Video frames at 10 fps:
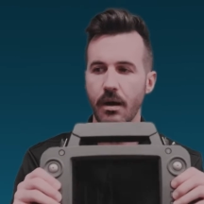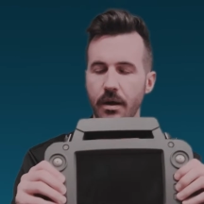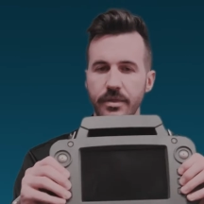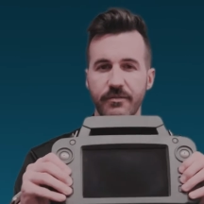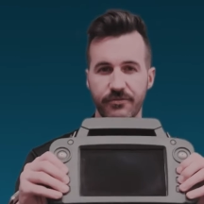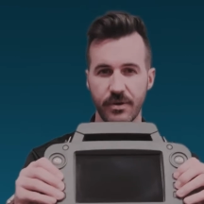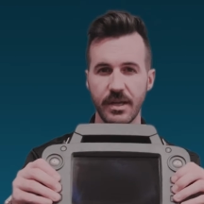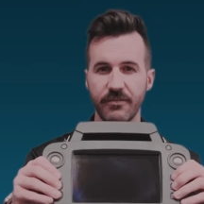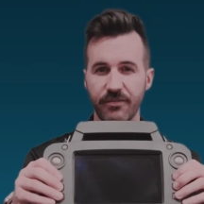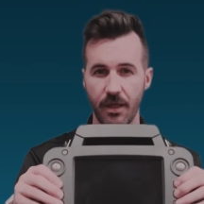on the
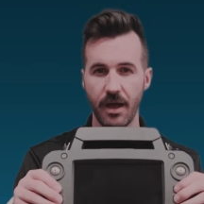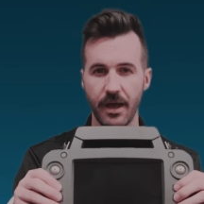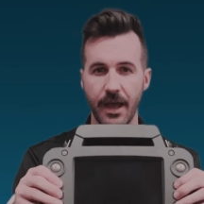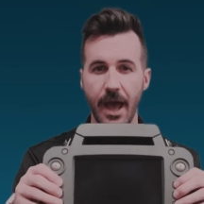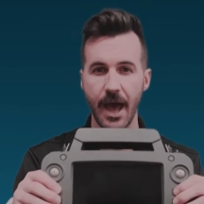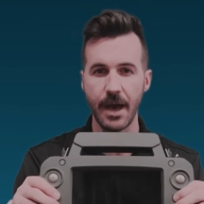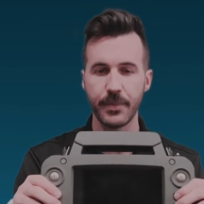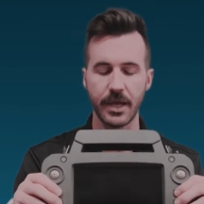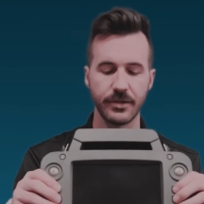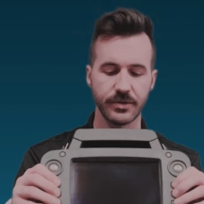Free Fly
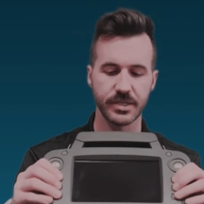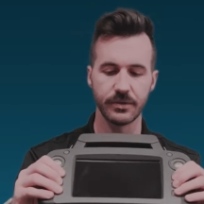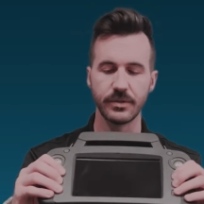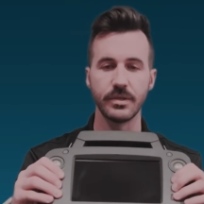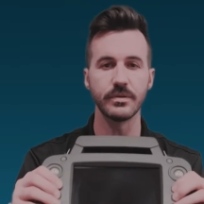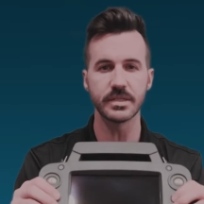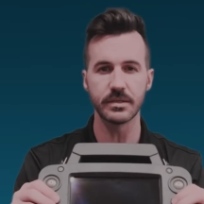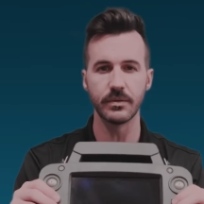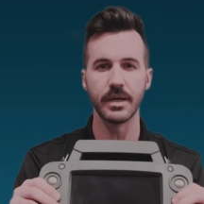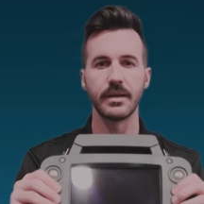app and you're still
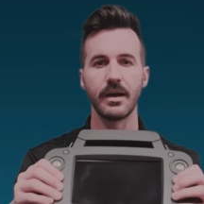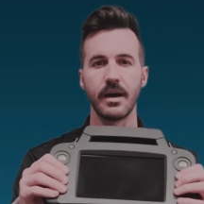used to it,